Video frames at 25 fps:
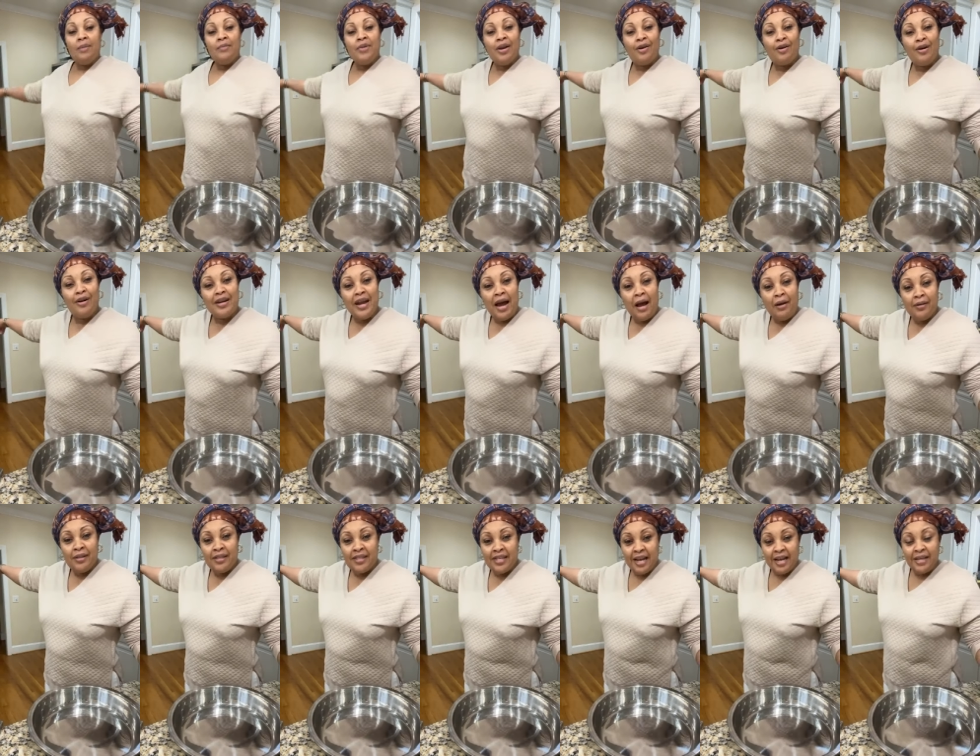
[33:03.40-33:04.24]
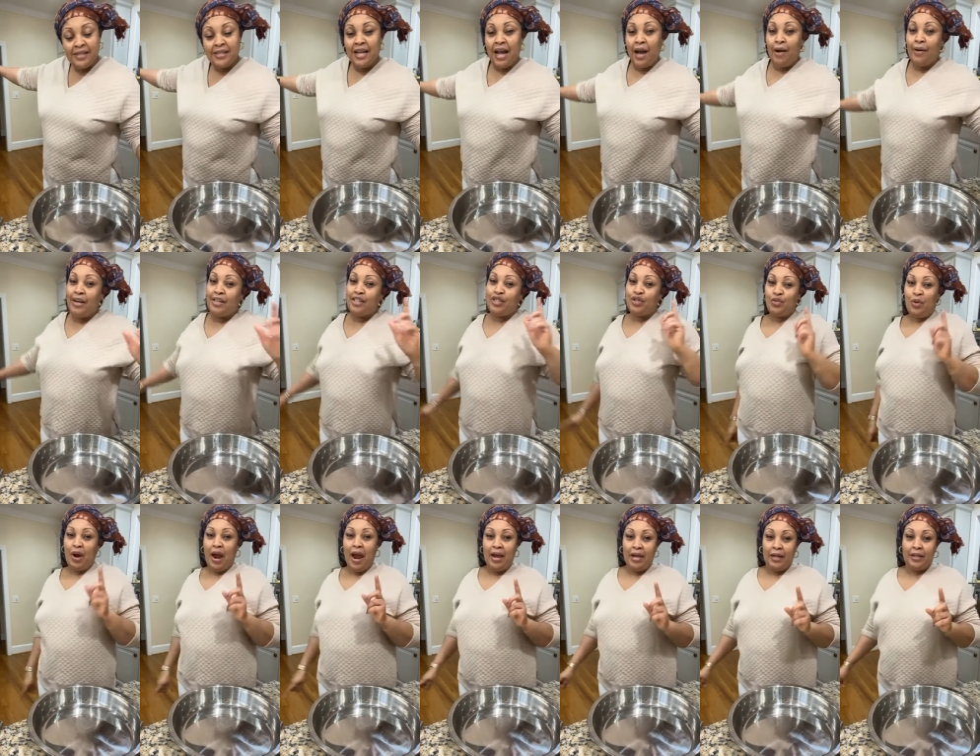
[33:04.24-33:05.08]
let me go downstairs now and
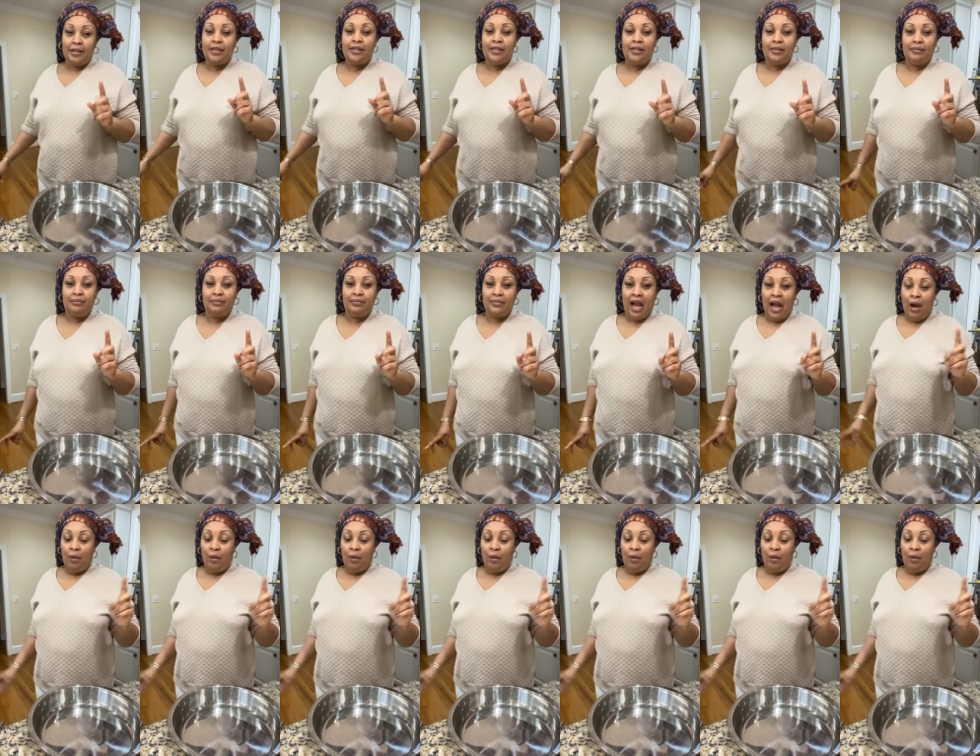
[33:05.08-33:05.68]
try it.